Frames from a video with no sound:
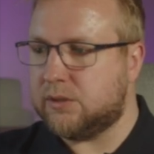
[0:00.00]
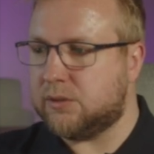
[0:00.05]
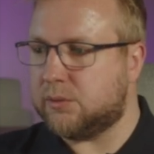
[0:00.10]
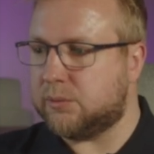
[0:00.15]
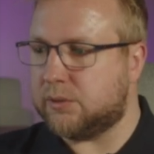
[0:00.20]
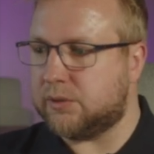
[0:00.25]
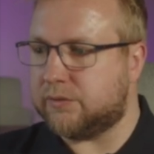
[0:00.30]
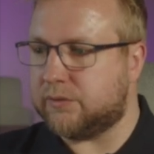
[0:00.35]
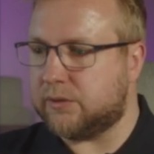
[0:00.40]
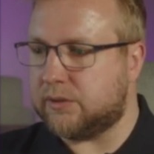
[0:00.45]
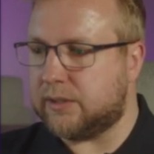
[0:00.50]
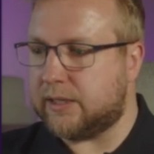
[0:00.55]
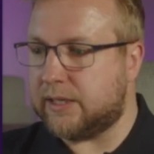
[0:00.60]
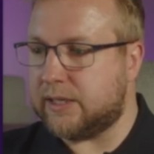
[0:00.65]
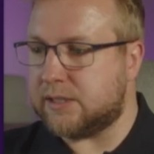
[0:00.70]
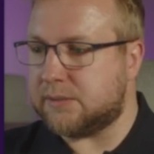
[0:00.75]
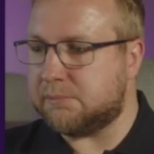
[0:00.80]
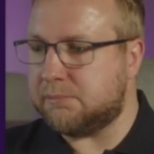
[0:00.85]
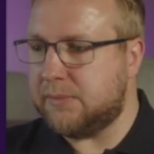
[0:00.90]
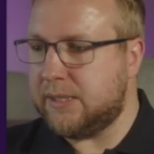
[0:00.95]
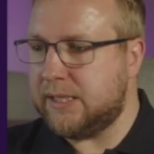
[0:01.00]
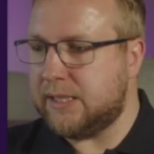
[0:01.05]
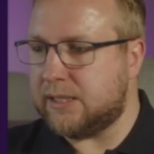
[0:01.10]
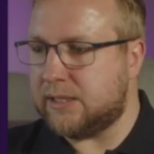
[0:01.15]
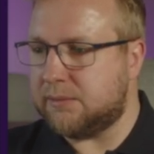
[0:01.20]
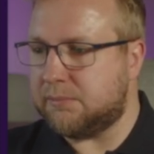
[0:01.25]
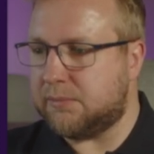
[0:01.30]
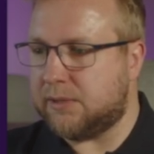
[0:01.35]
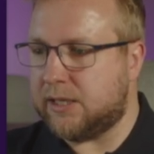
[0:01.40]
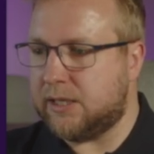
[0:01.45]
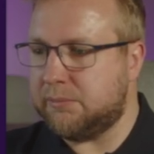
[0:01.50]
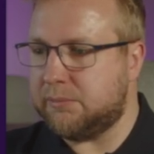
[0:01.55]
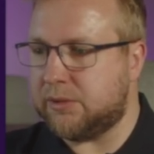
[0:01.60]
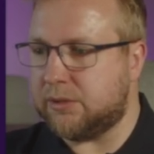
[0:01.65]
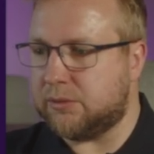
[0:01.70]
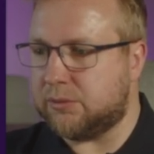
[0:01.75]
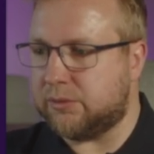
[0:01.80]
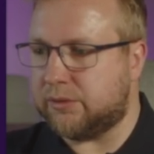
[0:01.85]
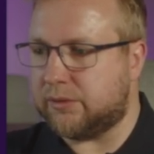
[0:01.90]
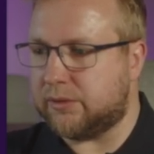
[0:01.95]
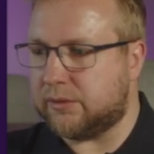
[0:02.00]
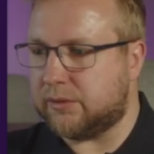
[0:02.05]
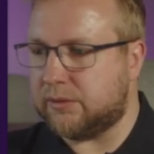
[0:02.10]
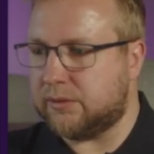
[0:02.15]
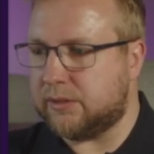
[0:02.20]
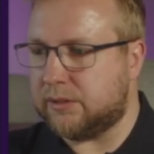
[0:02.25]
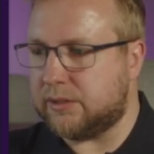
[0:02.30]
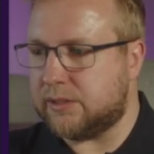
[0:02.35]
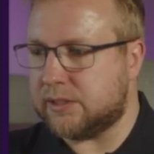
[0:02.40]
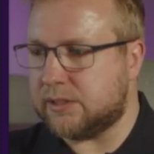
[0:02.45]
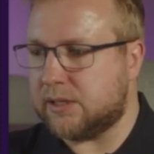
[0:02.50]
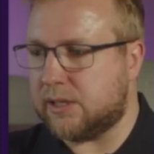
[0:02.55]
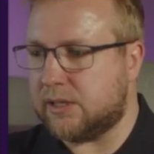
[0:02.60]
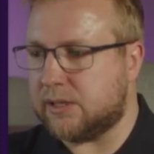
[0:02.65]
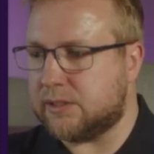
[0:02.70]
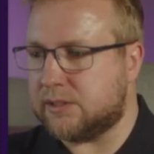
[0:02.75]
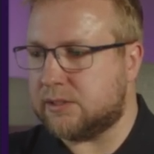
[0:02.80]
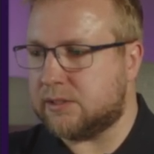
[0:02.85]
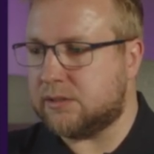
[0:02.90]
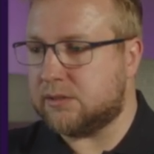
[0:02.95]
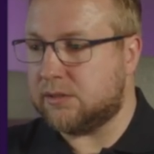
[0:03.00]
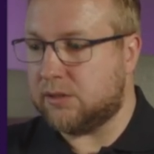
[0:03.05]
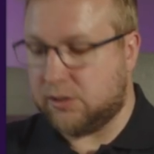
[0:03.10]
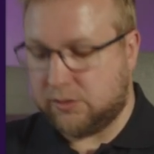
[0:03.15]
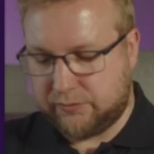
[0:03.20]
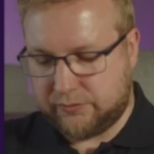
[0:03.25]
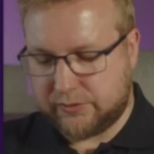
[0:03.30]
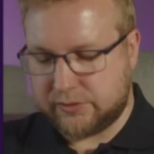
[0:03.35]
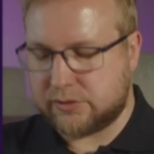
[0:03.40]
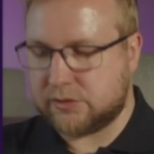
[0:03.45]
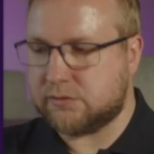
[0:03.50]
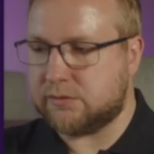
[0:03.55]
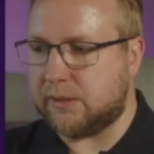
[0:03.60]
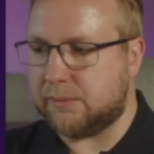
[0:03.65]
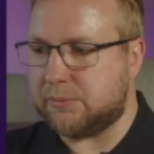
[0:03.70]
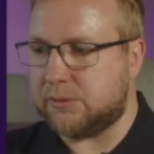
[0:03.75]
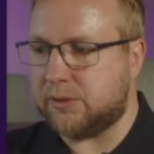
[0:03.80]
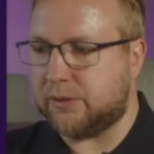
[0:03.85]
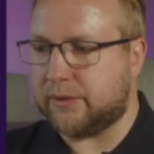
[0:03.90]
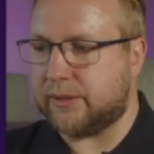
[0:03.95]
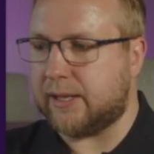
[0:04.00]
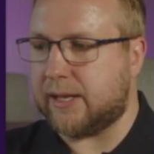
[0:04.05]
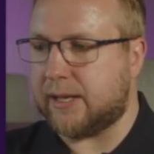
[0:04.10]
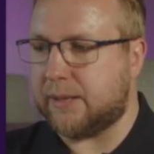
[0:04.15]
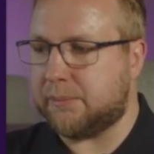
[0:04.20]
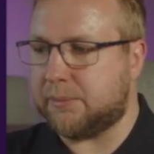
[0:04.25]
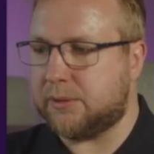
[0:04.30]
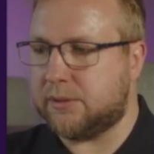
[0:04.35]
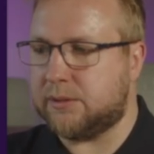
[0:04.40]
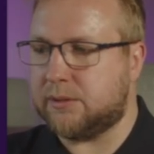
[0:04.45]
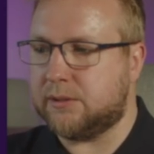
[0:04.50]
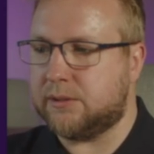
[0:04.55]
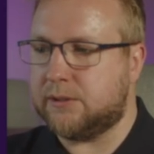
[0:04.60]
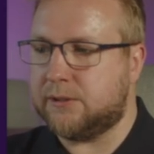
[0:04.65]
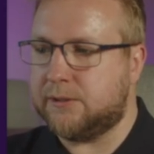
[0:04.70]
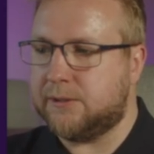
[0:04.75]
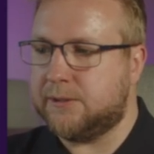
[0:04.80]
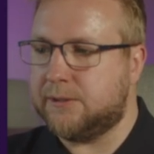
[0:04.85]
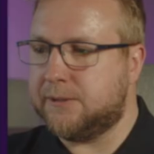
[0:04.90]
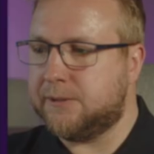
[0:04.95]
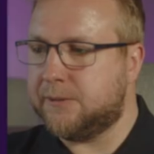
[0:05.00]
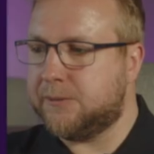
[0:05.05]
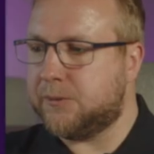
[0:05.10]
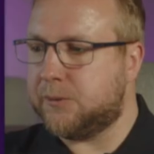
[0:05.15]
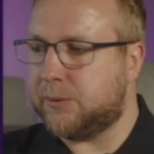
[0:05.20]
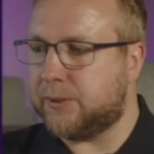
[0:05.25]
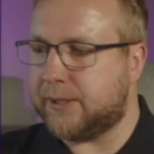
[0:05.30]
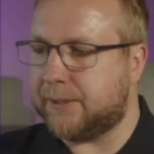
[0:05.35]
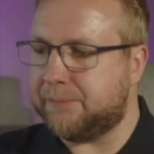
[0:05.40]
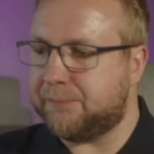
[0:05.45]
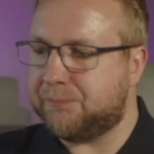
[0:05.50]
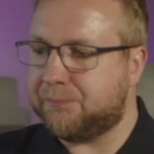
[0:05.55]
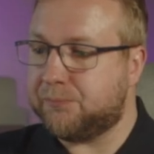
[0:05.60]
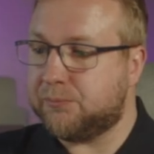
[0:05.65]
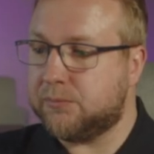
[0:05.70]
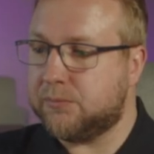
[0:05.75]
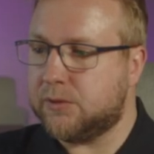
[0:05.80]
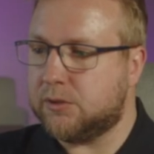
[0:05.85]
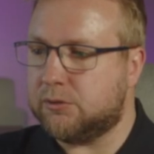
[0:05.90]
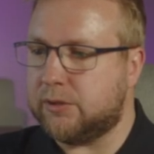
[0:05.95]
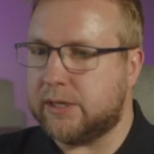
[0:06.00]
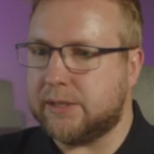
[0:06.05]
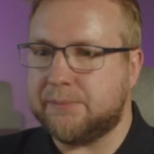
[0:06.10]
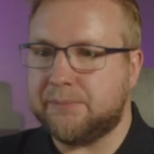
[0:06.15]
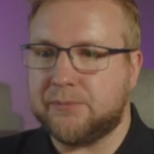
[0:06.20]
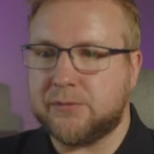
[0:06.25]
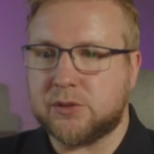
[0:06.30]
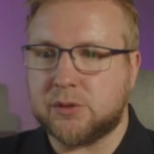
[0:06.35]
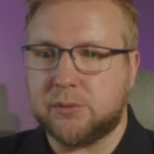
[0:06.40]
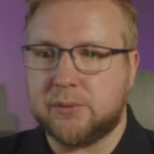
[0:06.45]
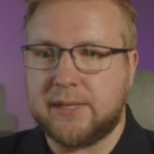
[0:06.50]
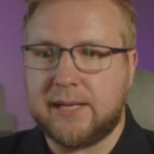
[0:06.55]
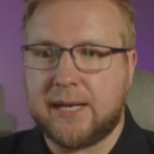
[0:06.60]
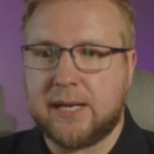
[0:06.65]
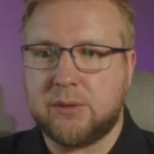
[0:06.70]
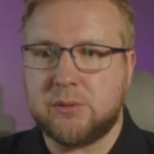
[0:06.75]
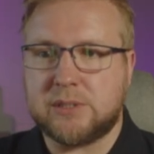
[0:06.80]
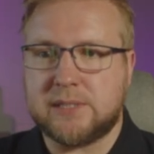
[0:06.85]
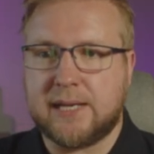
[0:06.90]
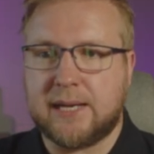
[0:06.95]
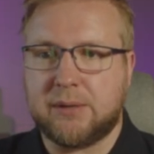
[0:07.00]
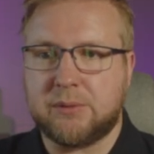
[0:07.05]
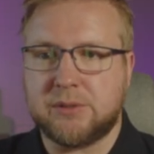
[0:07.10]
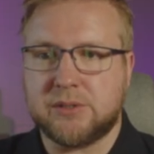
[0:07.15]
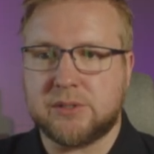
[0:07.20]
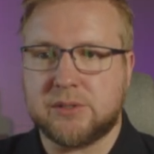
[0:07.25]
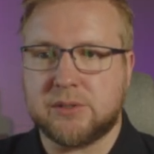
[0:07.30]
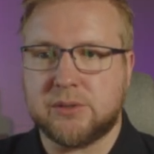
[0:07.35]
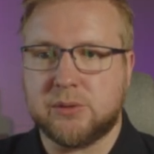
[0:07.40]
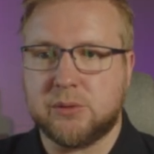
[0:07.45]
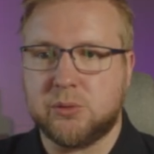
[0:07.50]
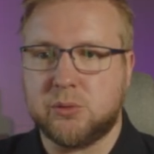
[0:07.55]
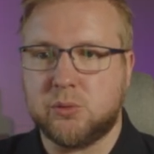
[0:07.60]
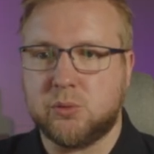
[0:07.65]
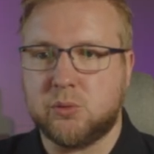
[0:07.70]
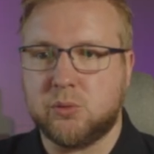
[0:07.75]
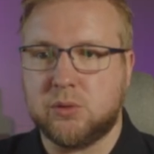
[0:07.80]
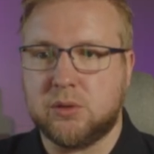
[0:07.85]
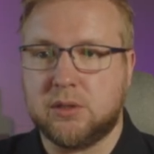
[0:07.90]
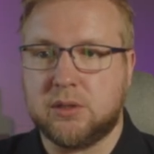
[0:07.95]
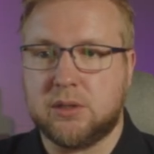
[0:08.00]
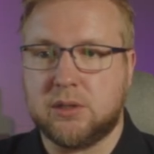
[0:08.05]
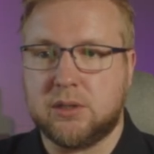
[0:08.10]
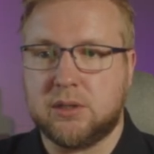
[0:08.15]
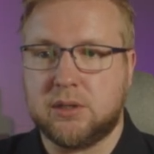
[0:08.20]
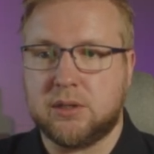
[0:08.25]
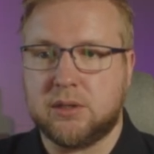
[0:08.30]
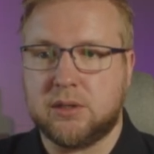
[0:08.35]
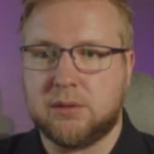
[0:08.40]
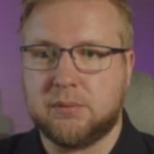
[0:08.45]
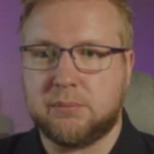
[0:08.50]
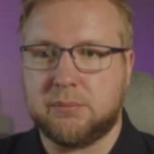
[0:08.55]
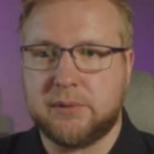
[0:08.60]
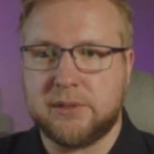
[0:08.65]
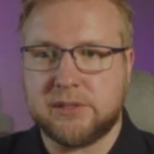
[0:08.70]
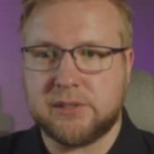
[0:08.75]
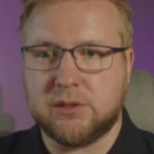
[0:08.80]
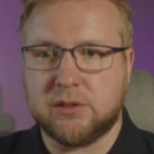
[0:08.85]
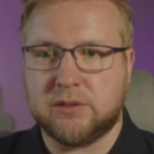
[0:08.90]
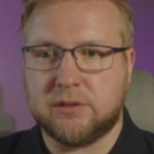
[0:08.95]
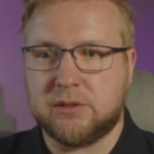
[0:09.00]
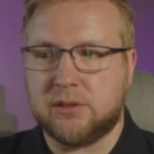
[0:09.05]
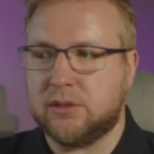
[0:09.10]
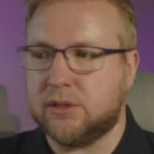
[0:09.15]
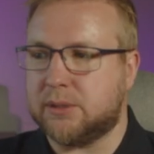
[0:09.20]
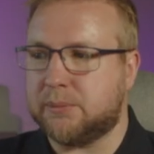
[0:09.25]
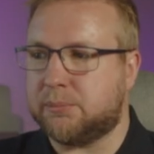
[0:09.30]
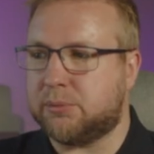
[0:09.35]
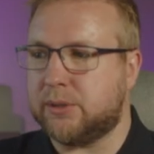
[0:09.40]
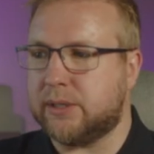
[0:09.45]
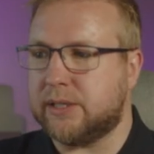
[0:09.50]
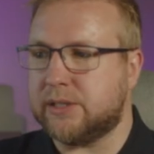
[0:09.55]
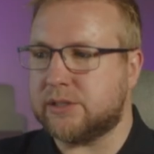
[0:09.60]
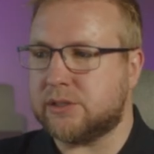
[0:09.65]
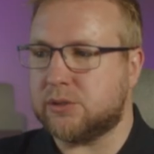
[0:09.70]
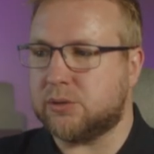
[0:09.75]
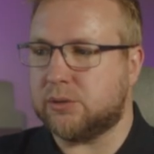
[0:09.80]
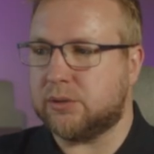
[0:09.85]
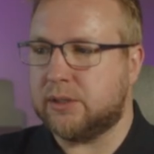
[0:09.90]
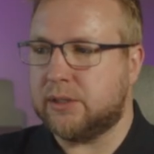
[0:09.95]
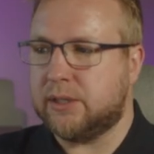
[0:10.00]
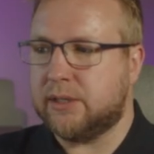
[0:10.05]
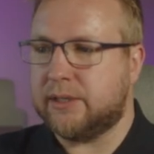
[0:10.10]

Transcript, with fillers: Wonderful, and it's me. I'm the author in this case of the script, not the app. Okay, great. So now down to, let's look at pre-install.